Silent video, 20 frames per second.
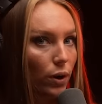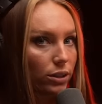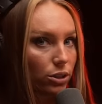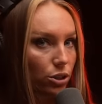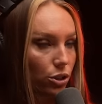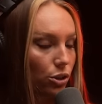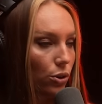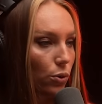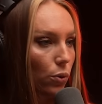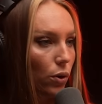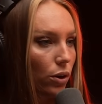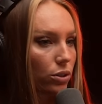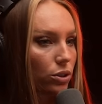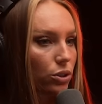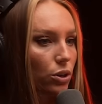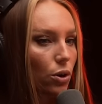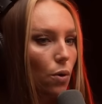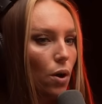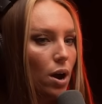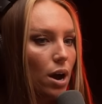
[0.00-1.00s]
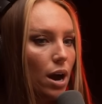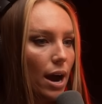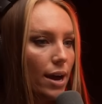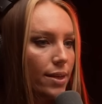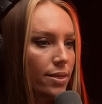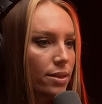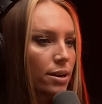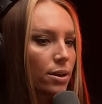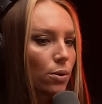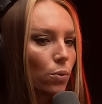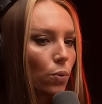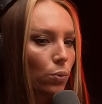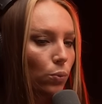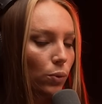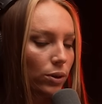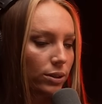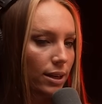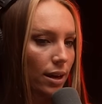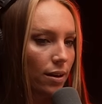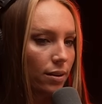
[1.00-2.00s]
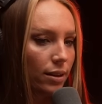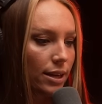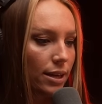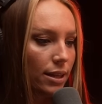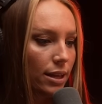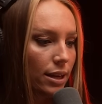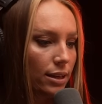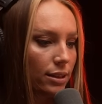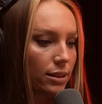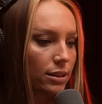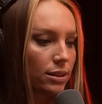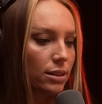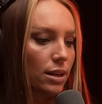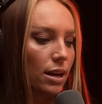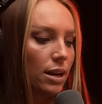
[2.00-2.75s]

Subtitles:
went to New York. So I think when we're telling this